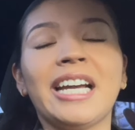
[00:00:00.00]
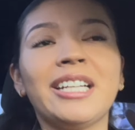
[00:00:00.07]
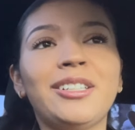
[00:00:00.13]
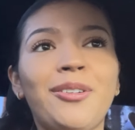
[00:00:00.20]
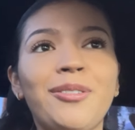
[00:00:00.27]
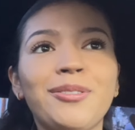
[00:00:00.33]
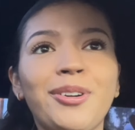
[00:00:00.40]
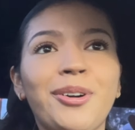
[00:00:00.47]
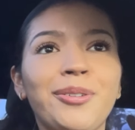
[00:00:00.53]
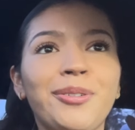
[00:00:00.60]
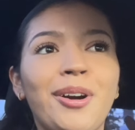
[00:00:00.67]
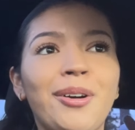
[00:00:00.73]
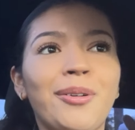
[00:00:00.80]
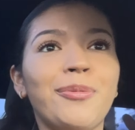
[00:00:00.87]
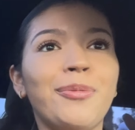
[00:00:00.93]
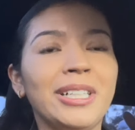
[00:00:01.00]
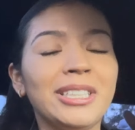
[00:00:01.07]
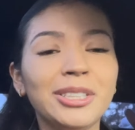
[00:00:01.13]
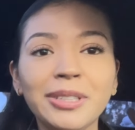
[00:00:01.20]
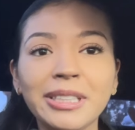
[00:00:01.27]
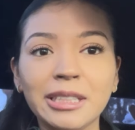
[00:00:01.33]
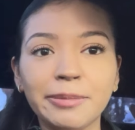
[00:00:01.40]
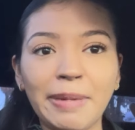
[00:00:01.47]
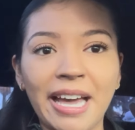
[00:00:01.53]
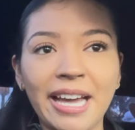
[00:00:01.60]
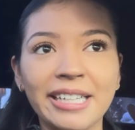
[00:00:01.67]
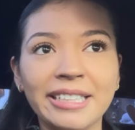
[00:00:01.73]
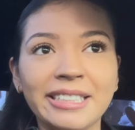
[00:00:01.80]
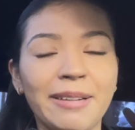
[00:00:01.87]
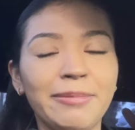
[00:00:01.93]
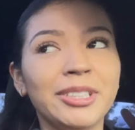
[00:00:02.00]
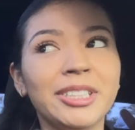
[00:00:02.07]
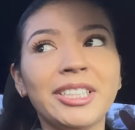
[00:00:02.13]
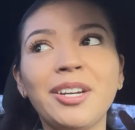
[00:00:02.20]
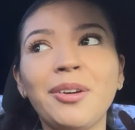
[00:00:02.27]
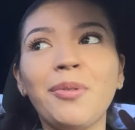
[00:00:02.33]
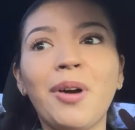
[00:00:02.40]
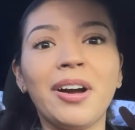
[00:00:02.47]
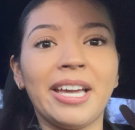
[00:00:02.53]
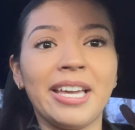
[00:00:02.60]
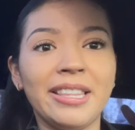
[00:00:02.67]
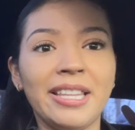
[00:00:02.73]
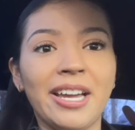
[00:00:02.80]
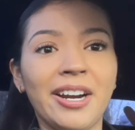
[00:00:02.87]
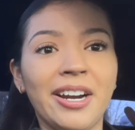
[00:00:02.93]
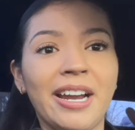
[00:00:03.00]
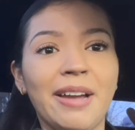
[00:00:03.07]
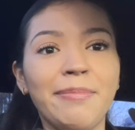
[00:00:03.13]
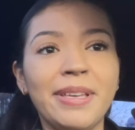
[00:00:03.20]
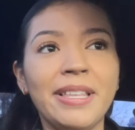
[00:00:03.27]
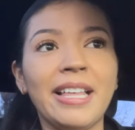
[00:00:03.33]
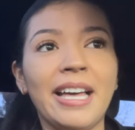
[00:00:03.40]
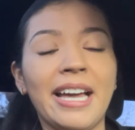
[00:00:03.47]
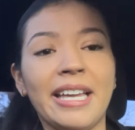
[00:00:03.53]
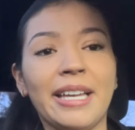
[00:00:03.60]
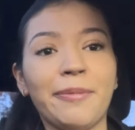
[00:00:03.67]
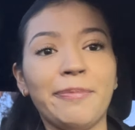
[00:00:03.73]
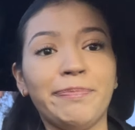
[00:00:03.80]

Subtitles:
I don't know what to expect. I'm just gonna walk in there and be like,